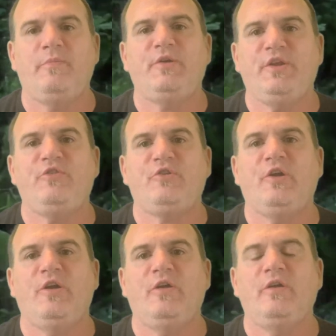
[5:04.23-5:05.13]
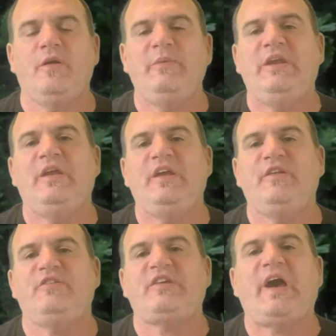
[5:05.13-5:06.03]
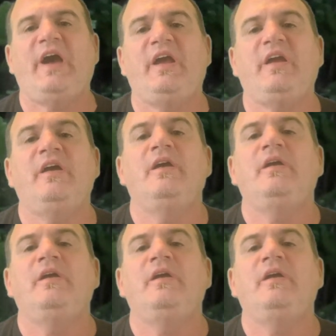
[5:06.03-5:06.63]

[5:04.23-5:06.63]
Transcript: pretty strong. I mean, Thai